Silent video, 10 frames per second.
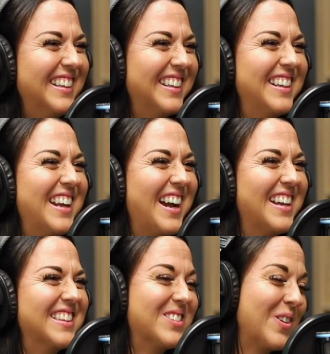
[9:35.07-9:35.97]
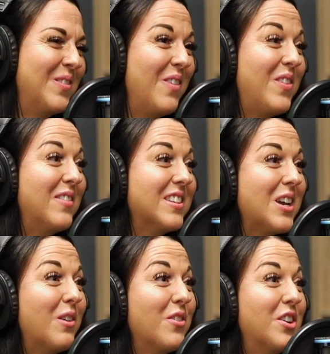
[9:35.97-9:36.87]
Yeah, it's one of my favorites.
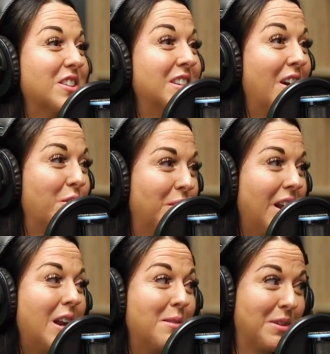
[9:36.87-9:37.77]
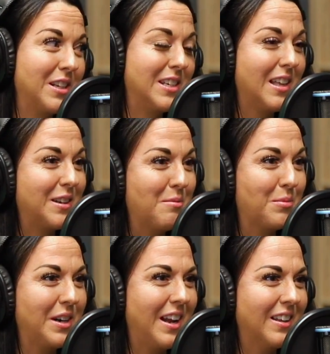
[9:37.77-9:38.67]
However, there's another one, and I'm going to tell it on
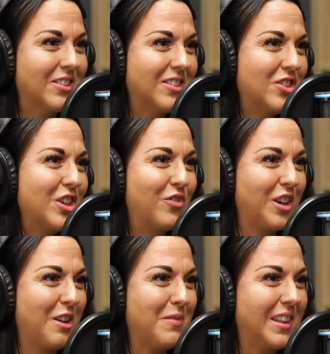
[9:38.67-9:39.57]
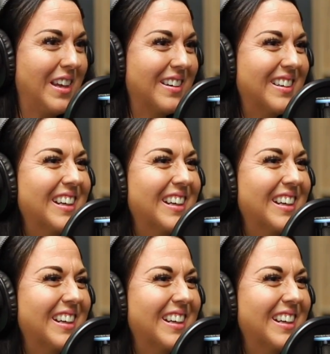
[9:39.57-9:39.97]
Brianne. She'll forgive me later.